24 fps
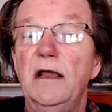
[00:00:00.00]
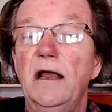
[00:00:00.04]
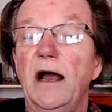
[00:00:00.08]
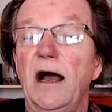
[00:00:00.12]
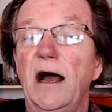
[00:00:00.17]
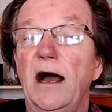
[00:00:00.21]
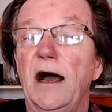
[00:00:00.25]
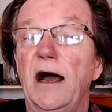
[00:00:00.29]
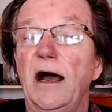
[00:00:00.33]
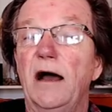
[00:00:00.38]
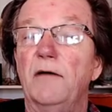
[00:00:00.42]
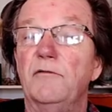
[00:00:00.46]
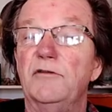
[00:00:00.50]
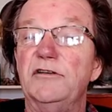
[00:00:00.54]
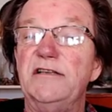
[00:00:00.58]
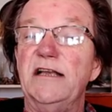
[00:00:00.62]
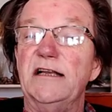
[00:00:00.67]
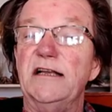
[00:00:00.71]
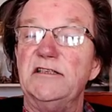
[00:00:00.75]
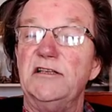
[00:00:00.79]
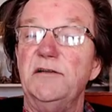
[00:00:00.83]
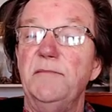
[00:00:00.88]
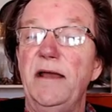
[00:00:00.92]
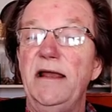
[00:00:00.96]
It was
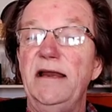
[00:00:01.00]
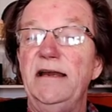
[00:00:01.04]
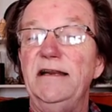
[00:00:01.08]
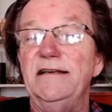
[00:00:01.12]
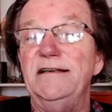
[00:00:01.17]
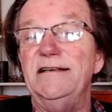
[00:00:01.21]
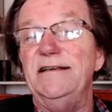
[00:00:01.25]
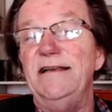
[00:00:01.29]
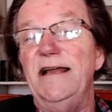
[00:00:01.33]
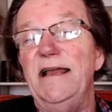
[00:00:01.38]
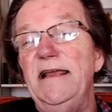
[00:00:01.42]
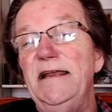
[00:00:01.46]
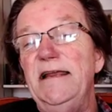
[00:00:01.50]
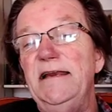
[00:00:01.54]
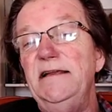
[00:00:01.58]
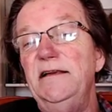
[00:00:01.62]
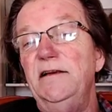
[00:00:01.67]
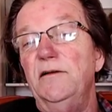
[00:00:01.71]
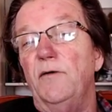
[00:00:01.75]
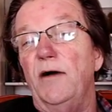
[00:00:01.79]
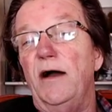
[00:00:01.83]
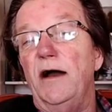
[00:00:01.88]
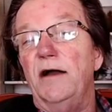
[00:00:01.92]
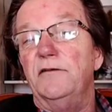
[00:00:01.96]
estimated at 80
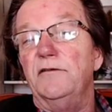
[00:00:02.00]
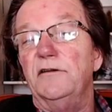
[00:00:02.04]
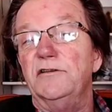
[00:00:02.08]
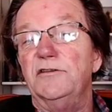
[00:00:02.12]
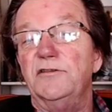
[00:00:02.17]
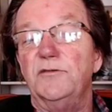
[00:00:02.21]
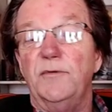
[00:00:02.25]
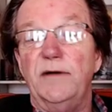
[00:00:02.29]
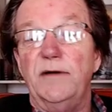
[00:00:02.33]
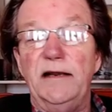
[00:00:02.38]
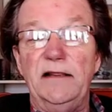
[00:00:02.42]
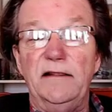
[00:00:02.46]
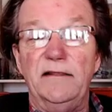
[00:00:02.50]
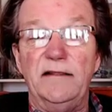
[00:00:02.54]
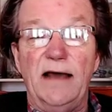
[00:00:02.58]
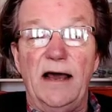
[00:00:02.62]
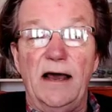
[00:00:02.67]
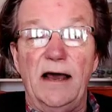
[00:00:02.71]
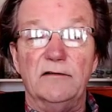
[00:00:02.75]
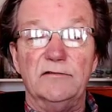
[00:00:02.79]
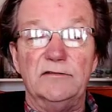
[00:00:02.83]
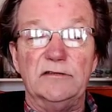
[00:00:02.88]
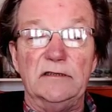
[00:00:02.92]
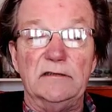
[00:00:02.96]
to
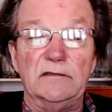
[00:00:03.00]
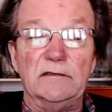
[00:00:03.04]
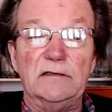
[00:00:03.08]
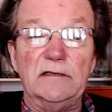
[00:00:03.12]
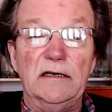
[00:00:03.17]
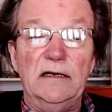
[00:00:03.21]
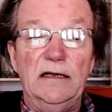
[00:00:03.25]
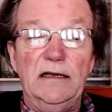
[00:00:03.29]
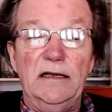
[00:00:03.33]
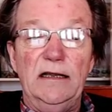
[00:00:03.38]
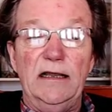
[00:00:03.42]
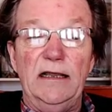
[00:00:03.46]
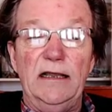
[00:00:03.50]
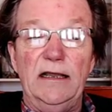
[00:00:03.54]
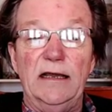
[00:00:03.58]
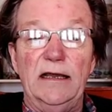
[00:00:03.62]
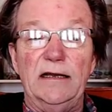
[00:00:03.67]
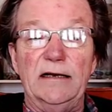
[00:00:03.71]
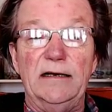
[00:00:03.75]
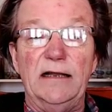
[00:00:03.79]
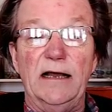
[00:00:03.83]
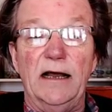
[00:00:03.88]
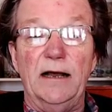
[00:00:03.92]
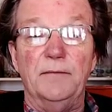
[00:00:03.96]
120,000,
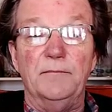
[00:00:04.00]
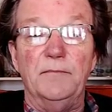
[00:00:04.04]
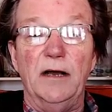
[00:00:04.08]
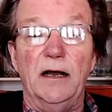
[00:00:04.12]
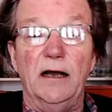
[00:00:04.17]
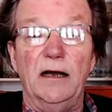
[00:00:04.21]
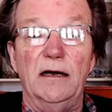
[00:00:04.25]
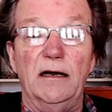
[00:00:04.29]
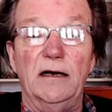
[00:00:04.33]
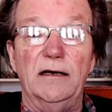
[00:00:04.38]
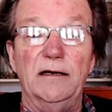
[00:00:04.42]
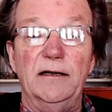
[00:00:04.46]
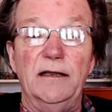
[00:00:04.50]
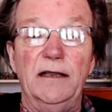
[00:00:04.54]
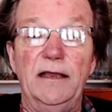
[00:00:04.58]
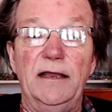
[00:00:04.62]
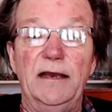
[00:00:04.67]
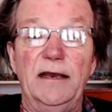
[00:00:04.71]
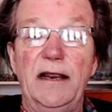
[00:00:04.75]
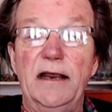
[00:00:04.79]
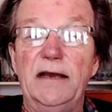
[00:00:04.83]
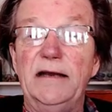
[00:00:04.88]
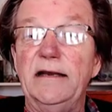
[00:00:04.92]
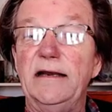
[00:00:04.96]
and
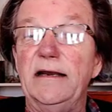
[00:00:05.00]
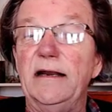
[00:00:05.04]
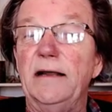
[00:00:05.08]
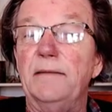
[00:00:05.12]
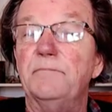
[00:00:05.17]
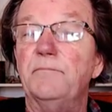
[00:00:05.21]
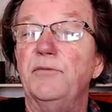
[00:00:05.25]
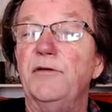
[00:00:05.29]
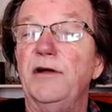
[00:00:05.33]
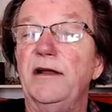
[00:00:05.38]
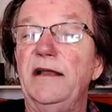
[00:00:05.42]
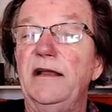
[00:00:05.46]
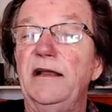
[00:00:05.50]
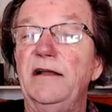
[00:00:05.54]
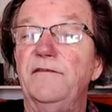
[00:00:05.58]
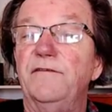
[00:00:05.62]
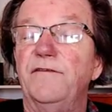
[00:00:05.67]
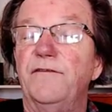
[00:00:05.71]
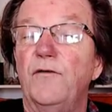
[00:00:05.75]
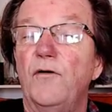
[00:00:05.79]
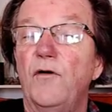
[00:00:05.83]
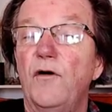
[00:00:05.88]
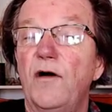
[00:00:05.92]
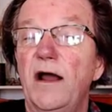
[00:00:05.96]
it ended up bringing
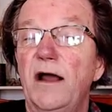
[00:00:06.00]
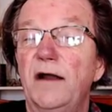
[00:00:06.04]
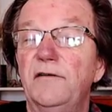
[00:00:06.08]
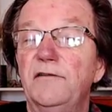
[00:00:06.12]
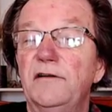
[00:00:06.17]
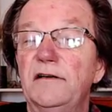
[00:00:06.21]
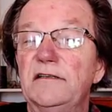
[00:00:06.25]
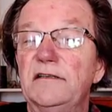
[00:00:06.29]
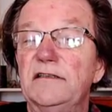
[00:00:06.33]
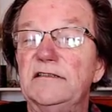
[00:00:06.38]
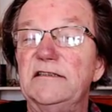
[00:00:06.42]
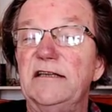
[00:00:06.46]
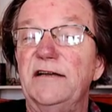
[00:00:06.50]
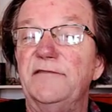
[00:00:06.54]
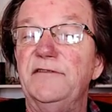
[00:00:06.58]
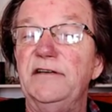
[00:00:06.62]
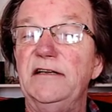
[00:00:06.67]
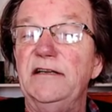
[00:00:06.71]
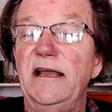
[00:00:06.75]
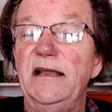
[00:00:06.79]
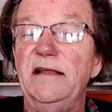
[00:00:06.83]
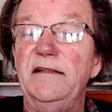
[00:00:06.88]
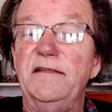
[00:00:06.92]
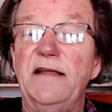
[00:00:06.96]

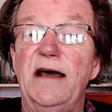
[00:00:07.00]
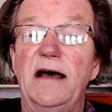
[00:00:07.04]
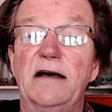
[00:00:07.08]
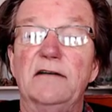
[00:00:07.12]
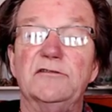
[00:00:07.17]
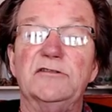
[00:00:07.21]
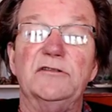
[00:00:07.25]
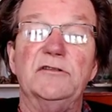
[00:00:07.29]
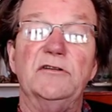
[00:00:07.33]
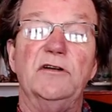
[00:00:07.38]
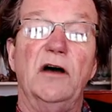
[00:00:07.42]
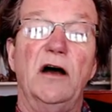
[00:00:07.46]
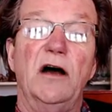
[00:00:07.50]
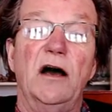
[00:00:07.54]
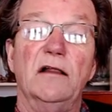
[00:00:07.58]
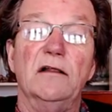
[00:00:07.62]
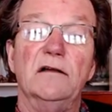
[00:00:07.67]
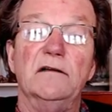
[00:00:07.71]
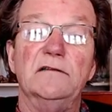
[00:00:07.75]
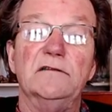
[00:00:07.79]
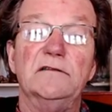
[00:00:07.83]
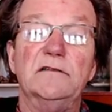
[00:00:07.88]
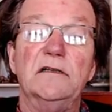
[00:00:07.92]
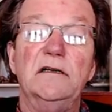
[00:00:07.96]

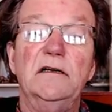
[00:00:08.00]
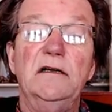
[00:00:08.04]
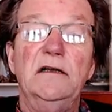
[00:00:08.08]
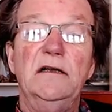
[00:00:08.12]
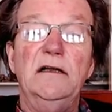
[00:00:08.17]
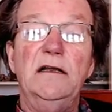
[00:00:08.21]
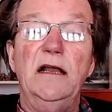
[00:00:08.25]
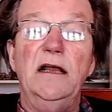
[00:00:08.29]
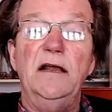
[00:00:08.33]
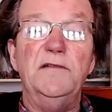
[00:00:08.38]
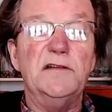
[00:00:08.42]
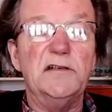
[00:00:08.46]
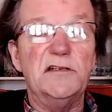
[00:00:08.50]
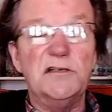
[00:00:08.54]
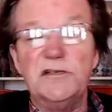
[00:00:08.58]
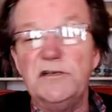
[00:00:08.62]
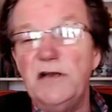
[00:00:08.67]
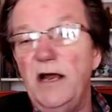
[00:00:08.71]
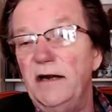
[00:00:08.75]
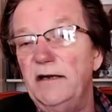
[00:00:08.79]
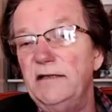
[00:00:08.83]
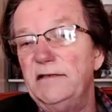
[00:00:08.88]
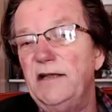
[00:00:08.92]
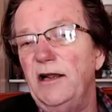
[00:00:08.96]
$478,000. And this is
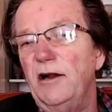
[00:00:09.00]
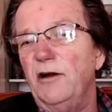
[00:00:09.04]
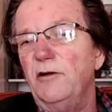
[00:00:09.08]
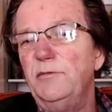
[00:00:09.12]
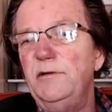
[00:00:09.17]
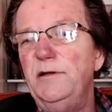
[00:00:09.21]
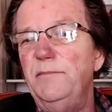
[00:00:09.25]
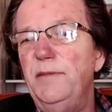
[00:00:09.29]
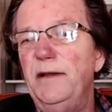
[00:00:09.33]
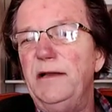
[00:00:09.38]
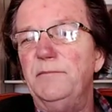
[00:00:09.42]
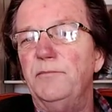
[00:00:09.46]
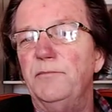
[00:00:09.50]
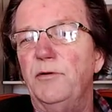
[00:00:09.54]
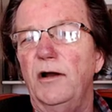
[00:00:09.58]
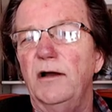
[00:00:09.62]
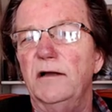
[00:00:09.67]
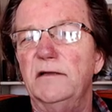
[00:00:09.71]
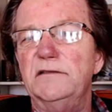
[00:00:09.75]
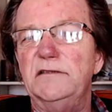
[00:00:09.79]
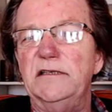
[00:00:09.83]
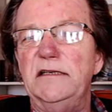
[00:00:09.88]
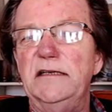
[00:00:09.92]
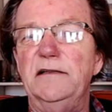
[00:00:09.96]
not a terribly big
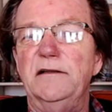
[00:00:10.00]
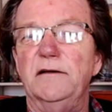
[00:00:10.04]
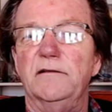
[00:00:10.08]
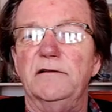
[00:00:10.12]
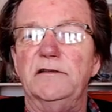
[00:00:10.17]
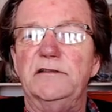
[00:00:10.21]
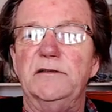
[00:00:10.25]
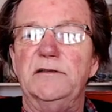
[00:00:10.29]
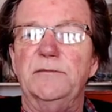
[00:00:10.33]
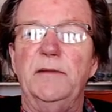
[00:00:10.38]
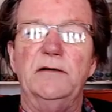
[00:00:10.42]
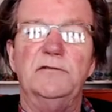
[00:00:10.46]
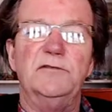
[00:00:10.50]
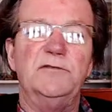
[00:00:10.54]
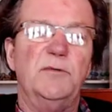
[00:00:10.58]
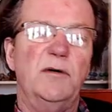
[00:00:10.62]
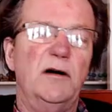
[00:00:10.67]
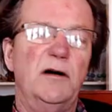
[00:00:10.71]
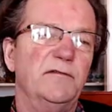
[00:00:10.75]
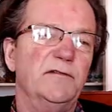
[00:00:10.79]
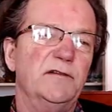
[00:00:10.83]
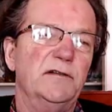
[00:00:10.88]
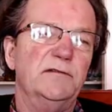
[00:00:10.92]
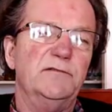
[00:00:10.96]
bronze either. It's about
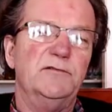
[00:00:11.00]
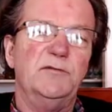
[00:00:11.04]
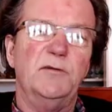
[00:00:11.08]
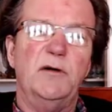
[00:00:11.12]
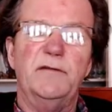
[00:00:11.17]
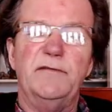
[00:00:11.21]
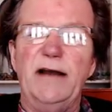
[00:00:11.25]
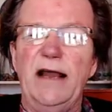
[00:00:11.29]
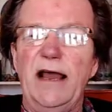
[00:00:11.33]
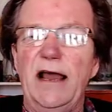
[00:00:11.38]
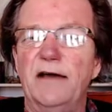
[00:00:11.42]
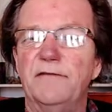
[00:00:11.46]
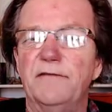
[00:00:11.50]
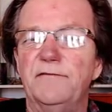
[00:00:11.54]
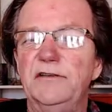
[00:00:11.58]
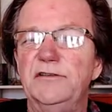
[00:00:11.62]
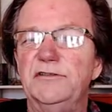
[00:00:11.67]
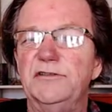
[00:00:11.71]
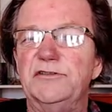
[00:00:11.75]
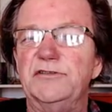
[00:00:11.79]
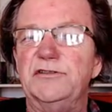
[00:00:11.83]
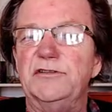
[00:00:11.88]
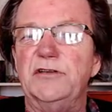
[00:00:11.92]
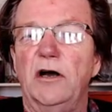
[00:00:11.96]
12 or 12.5
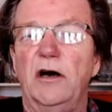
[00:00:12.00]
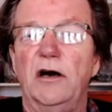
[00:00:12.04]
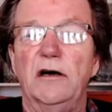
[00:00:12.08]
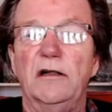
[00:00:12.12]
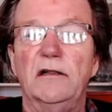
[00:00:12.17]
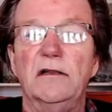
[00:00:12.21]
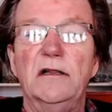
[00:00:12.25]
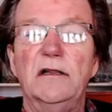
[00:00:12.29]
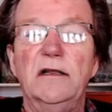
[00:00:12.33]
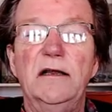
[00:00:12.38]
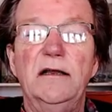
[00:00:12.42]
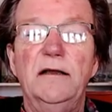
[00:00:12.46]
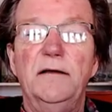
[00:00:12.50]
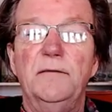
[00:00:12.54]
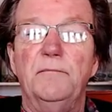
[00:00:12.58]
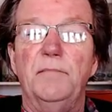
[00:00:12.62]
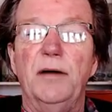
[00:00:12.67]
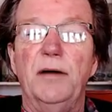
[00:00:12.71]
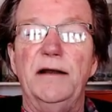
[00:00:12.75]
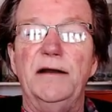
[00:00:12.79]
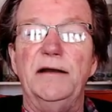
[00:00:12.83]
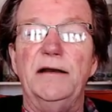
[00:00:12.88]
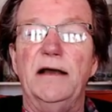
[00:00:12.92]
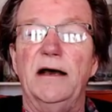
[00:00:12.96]
inches tall,
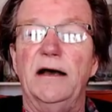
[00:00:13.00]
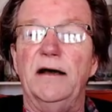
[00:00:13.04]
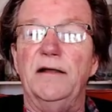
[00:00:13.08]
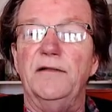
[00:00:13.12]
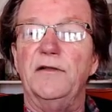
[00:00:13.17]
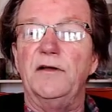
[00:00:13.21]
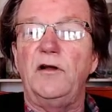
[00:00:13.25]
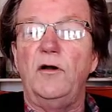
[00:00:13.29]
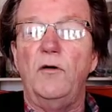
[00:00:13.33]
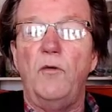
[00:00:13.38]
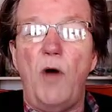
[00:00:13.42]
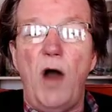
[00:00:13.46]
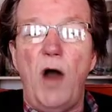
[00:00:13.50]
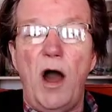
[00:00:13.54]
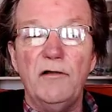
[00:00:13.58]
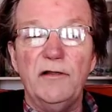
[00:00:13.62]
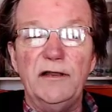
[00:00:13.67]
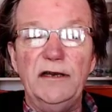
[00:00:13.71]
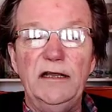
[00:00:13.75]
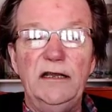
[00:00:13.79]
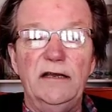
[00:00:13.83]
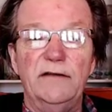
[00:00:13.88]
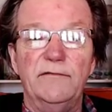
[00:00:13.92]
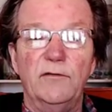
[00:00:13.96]
but the
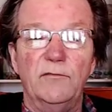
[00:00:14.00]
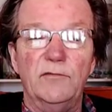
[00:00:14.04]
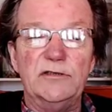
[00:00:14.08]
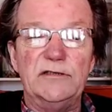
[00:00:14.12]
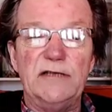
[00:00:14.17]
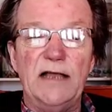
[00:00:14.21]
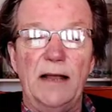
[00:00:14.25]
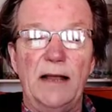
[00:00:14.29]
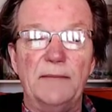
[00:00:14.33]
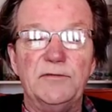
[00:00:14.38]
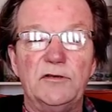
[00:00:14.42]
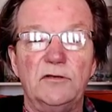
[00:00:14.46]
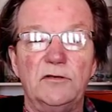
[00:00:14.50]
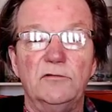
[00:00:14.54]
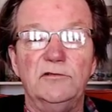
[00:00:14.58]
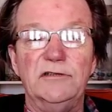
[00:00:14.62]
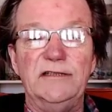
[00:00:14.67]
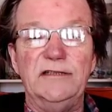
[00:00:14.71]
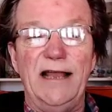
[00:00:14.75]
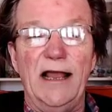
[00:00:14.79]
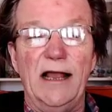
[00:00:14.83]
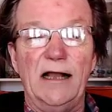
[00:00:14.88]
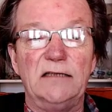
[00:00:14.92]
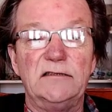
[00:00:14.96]
quality of it was
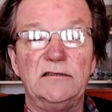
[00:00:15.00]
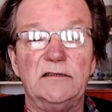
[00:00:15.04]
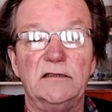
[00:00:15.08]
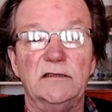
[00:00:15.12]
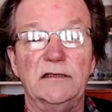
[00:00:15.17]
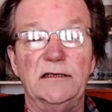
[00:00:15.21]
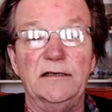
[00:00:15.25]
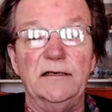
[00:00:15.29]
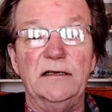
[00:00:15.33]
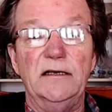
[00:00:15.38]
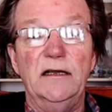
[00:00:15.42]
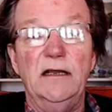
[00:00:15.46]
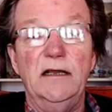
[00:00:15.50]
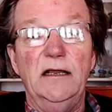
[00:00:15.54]
absolutely excellent.